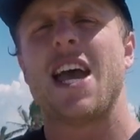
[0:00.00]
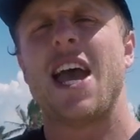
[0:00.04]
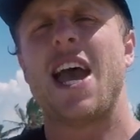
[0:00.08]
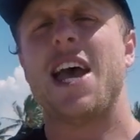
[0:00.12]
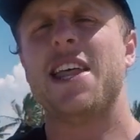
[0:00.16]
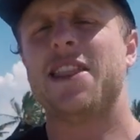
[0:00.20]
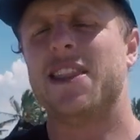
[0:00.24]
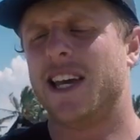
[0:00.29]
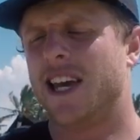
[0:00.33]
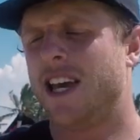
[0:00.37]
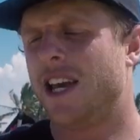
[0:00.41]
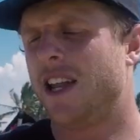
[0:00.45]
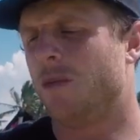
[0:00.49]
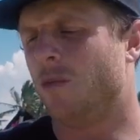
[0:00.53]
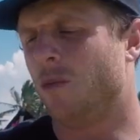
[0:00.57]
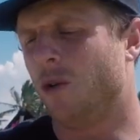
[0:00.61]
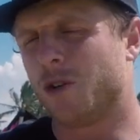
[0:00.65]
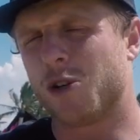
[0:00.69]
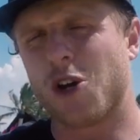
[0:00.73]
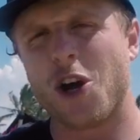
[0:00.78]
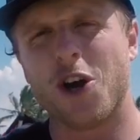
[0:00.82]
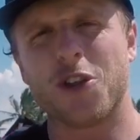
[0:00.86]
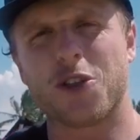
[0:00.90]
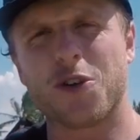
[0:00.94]
and then we'll
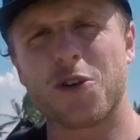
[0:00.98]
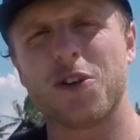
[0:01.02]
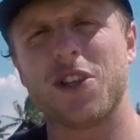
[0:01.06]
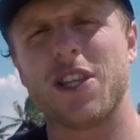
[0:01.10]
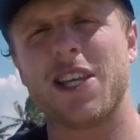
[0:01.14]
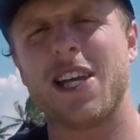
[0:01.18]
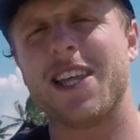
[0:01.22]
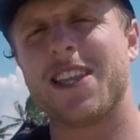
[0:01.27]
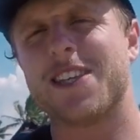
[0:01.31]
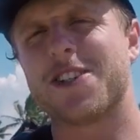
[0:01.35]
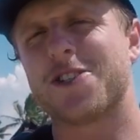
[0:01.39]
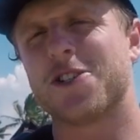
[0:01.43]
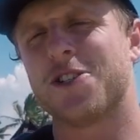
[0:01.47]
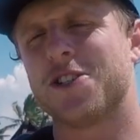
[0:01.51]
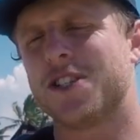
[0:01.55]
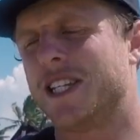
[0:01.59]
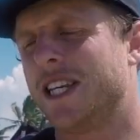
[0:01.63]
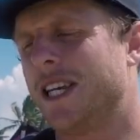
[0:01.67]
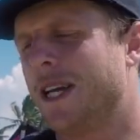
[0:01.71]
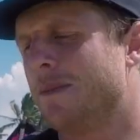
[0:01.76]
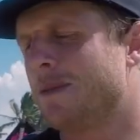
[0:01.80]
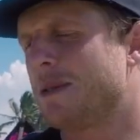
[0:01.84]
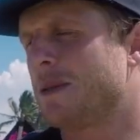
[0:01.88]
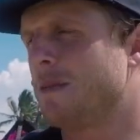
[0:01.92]
go through the other two
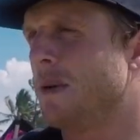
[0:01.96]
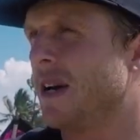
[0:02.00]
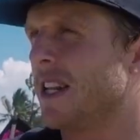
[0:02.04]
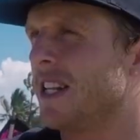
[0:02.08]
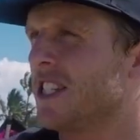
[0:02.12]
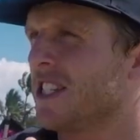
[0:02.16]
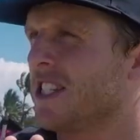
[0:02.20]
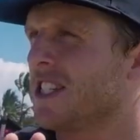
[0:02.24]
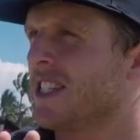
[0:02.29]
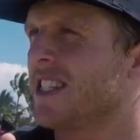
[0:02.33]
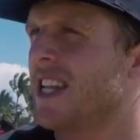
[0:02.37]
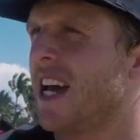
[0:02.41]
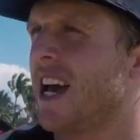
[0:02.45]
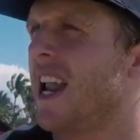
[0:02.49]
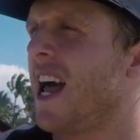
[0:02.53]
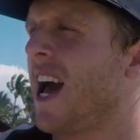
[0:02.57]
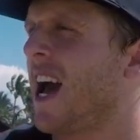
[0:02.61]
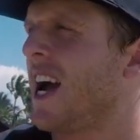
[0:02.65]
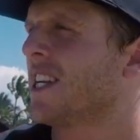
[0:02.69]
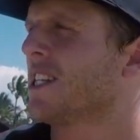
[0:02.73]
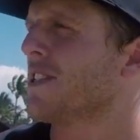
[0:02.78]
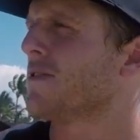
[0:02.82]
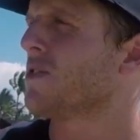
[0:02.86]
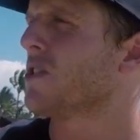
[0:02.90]
tips, but just that
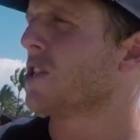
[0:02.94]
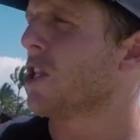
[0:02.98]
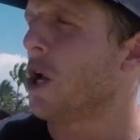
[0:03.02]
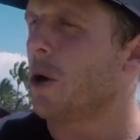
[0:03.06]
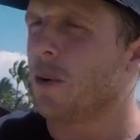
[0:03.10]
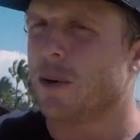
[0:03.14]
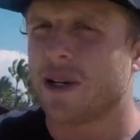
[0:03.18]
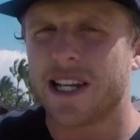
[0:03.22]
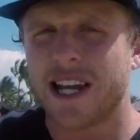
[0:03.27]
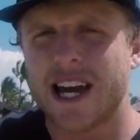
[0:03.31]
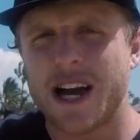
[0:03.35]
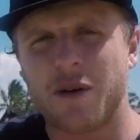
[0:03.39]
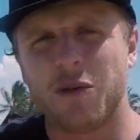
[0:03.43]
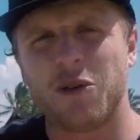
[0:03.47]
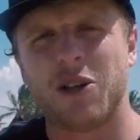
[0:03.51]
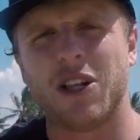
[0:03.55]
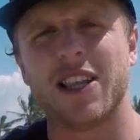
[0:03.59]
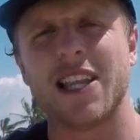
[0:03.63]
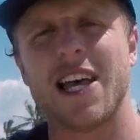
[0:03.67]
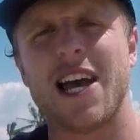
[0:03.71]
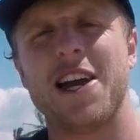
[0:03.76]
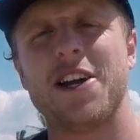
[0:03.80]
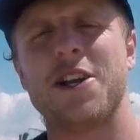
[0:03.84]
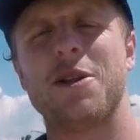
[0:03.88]
act of slowing down will
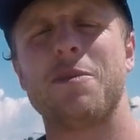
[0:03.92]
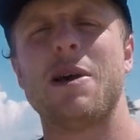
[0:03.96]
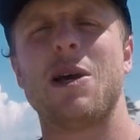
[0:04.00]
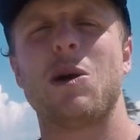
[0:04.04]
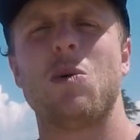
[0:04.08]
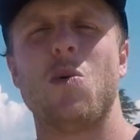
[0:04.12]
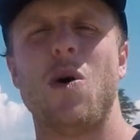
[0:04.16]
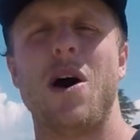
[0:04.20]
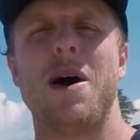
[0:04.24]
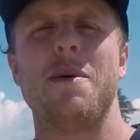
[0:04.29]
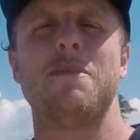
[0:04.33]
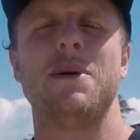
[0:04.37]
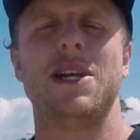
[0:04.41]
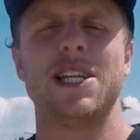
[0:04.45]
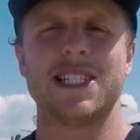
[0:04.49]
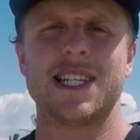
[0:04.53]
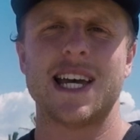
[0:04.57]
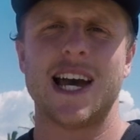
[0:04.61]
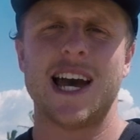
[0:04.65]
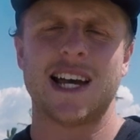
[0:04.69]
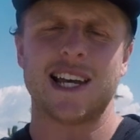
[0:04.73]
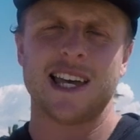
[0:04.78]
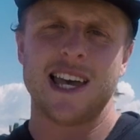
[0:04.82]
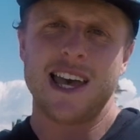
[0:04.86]
allow you to make one big
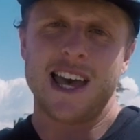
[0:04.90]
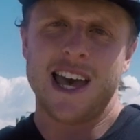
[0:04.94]
tack